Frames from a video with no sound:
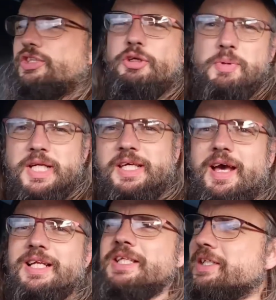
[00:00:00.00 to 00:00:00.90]
Too many
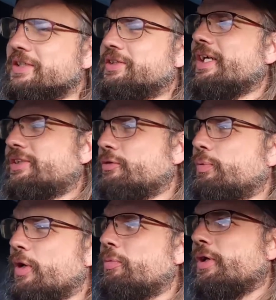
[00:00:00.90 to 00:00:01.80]
calendars, that's the
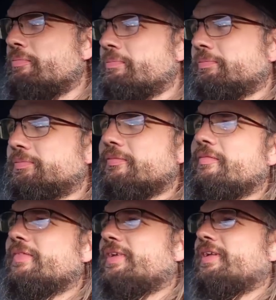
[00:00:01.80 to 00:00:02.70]
problem.
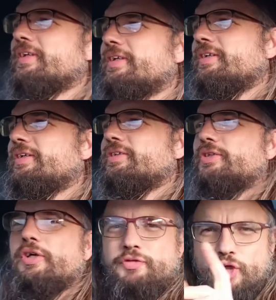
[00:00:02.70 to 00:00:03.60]

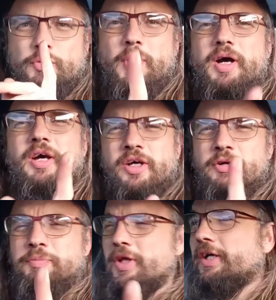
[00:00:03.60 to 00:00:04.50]
So if you buy a
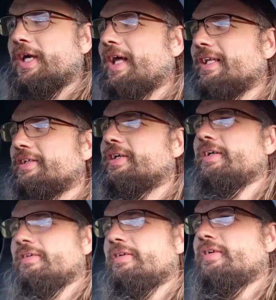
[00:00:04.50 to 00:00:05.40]
HubNut
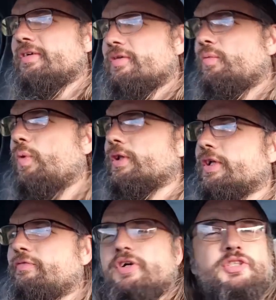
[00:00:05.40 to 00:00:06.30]
calendar, one
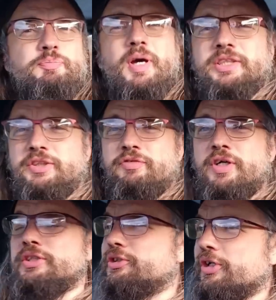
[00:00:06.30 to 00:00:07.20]
of the first batch of
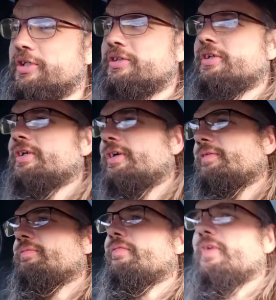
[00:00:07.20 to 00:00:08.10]
100,
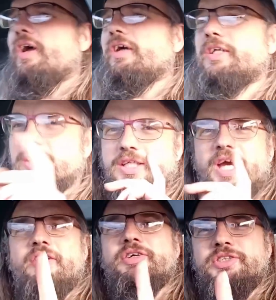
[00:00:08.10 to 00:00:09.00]
I can
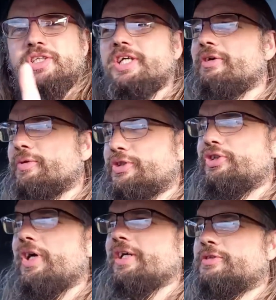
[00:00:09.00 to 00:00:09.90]
guarantee it was
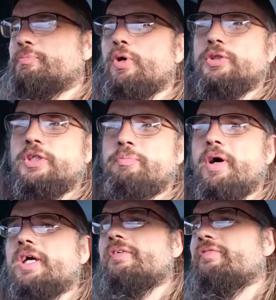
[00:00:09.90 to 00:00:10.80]
transported
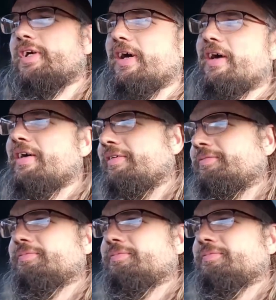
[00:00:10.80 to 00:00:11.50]
by Invercar.